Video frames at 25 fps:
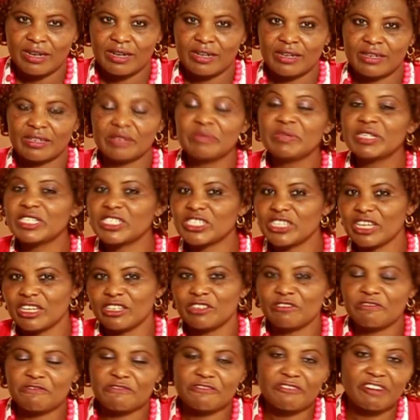Let me tell
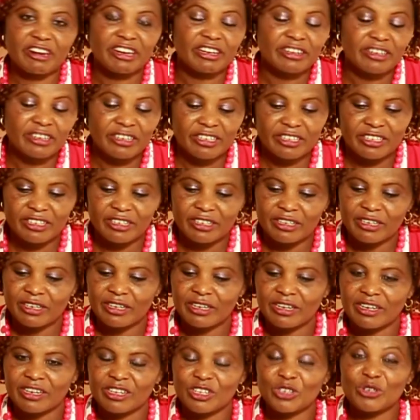you, friend,
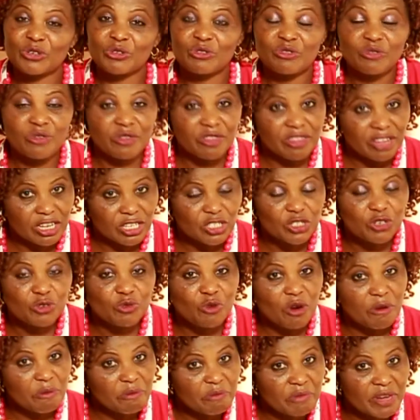do you know that
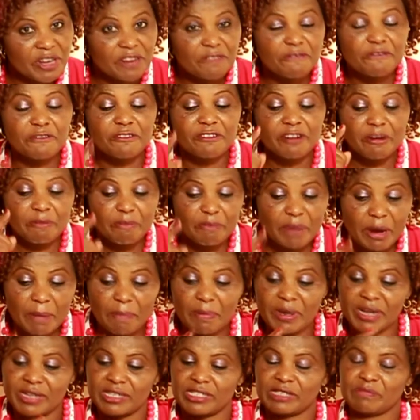you are made for a
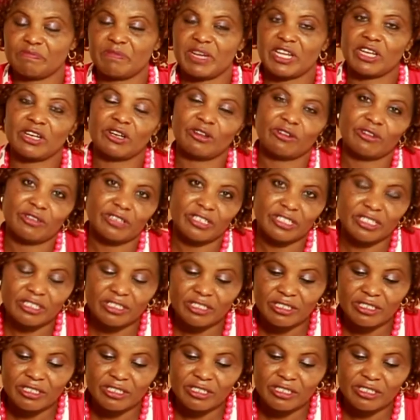purpose by God?